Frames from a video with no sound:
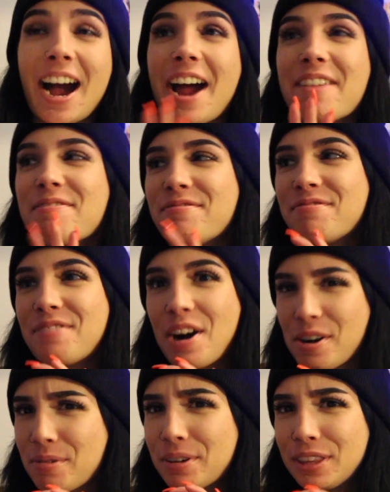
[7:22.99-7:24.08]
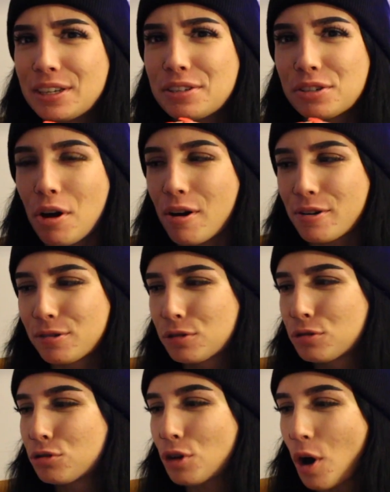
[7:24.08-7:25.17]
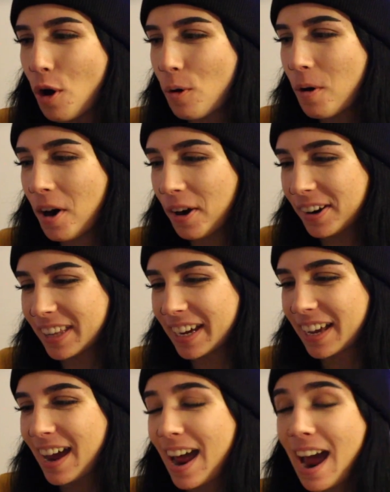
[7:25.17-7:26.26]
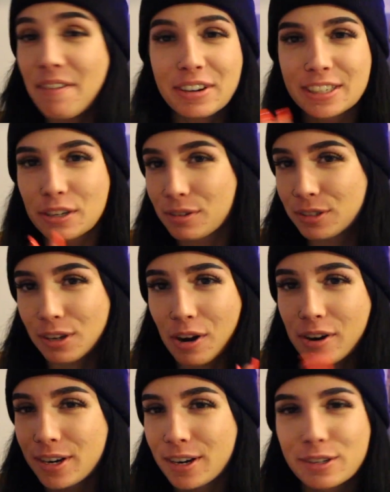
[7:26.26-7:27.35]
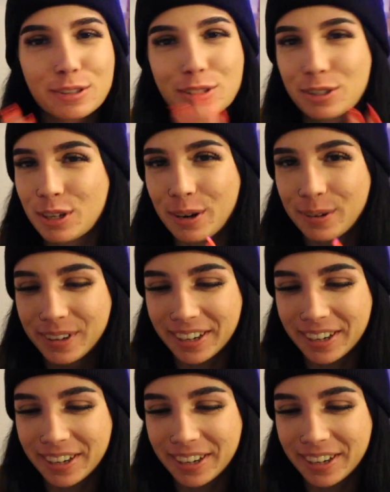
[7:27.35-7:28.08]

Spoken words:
I fuck with these songs so hard. Like every single song on here is so